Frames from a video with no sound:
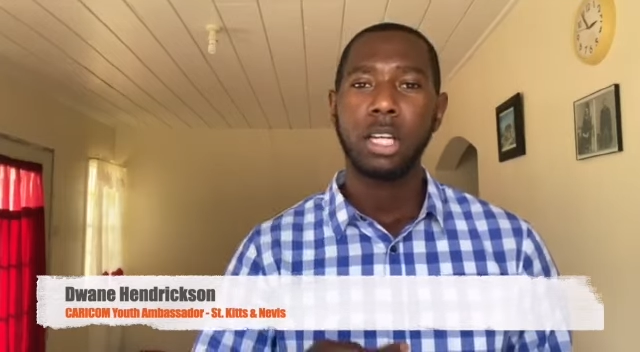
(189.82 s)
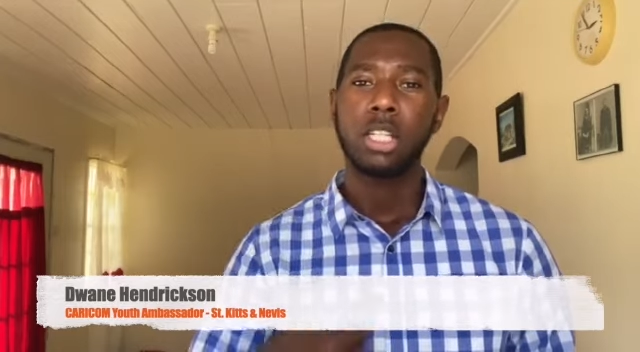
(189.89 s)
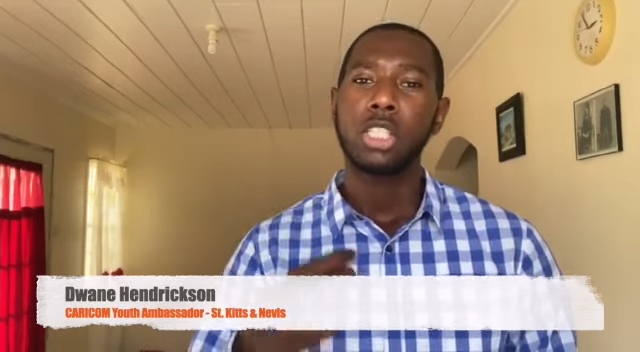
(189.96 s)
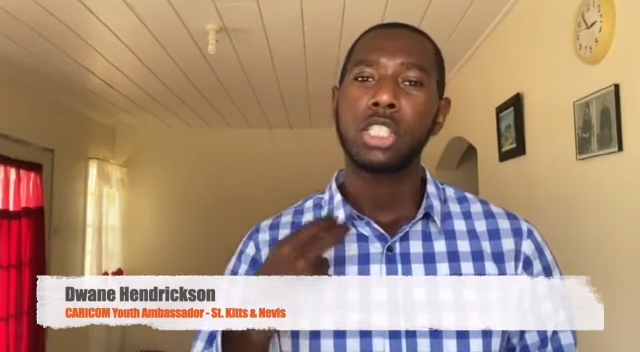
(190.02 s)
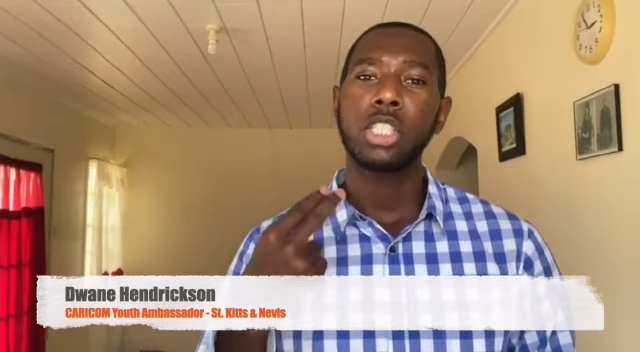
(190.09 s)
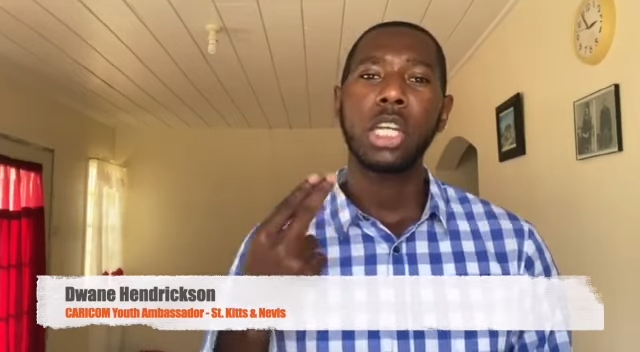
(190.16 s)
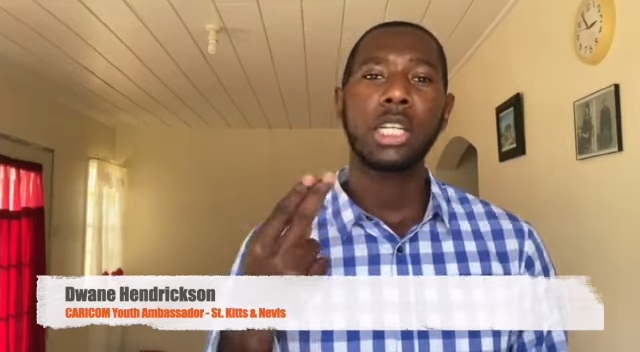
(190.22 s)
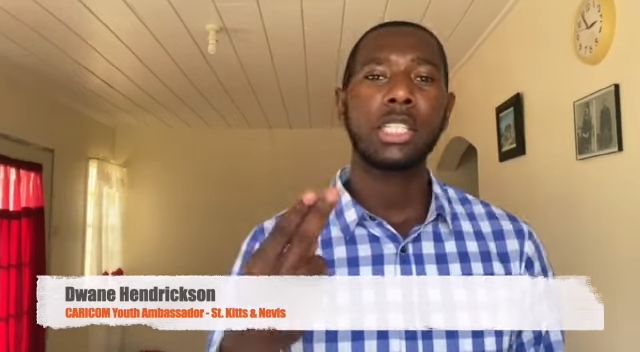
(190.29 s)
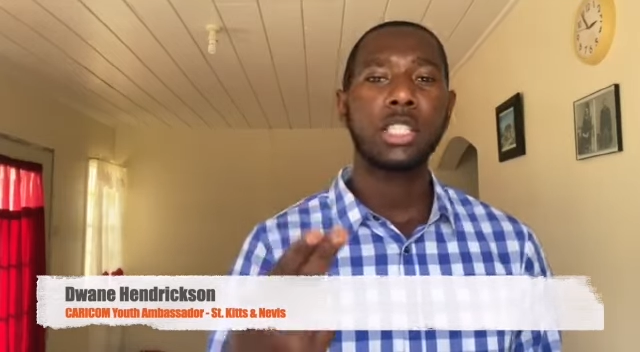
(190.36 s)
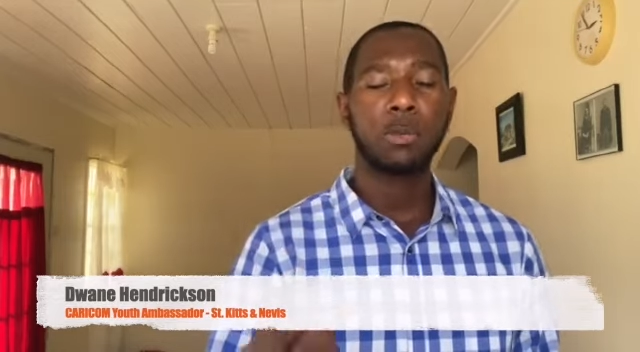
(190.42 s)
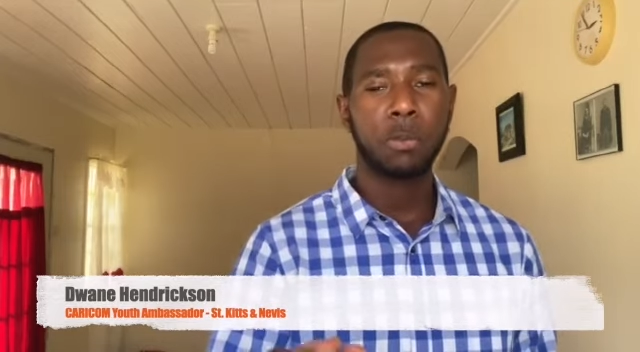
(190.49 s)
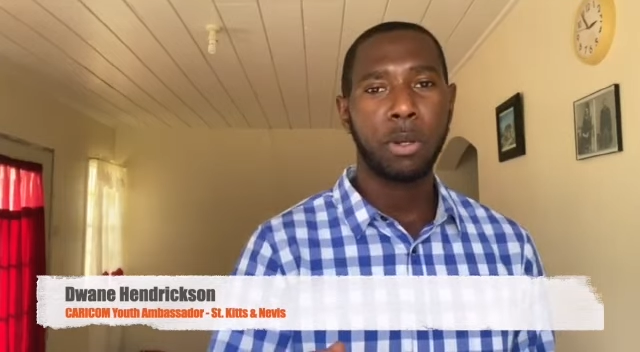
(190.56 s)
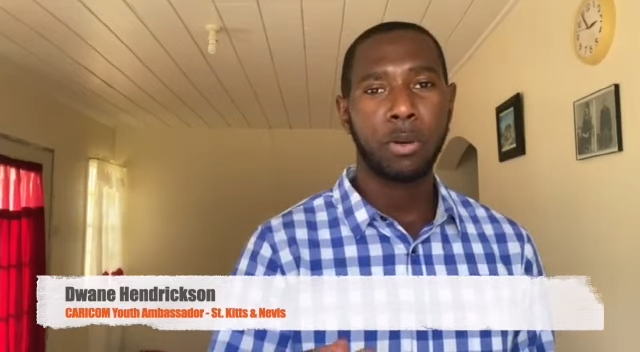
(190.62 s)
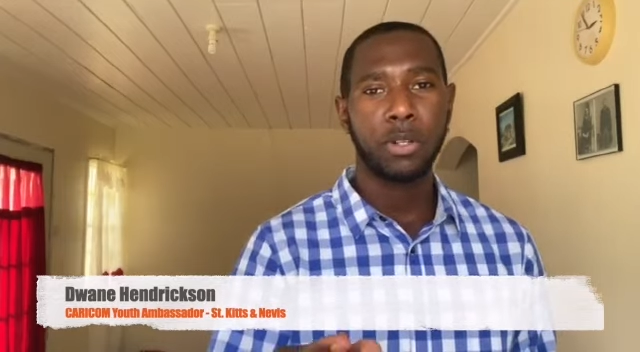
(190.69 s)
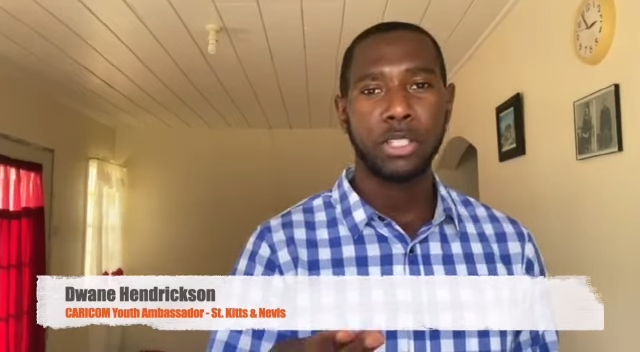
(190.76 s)
shared
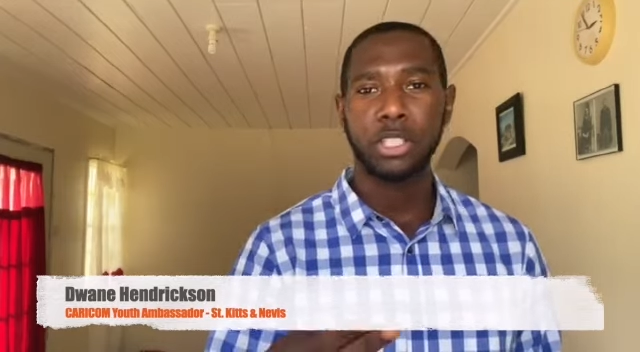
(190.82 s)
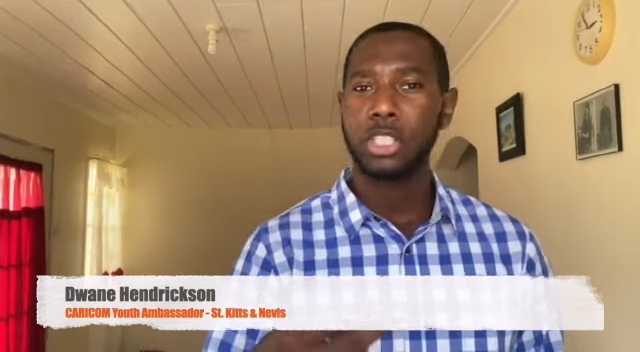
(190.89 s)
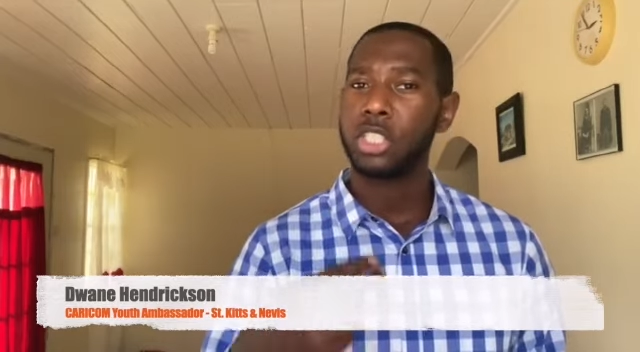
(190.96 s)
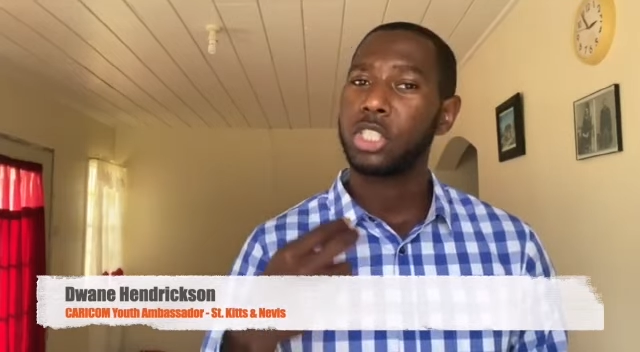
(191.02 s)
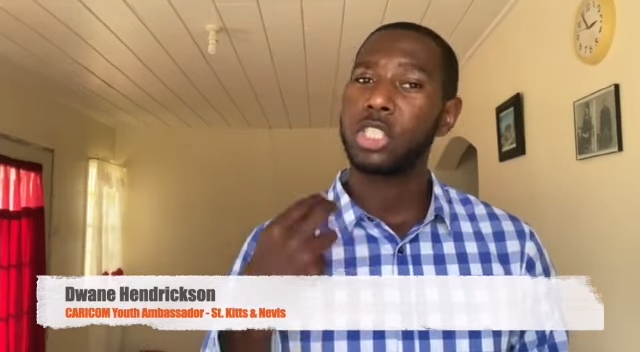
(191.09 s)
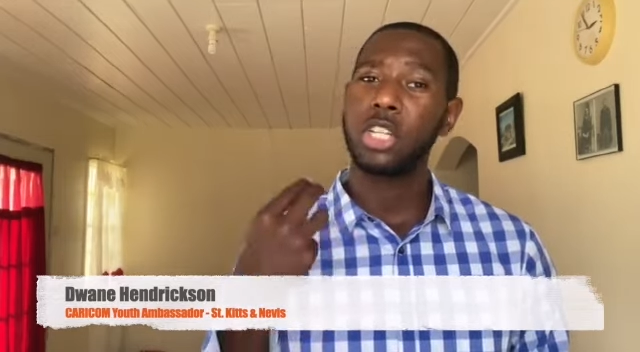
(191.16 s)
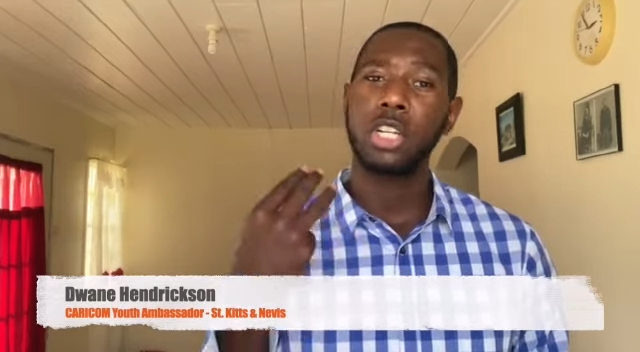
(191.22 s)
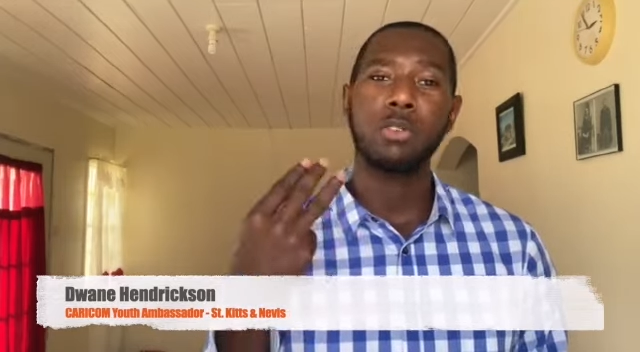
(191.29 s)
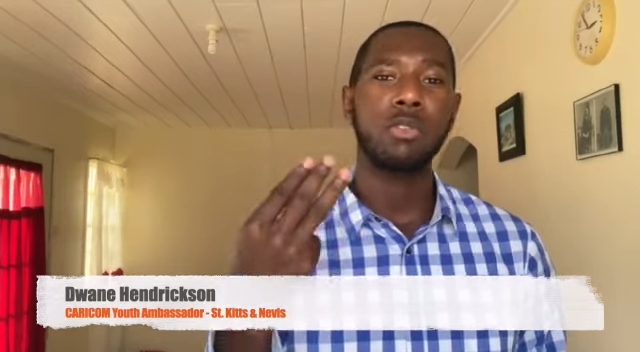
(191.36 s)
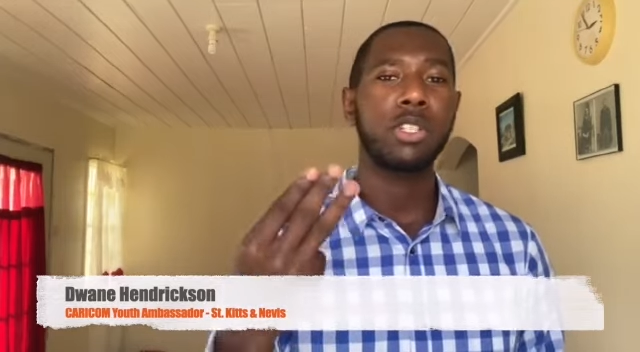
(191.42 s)
spirit, shared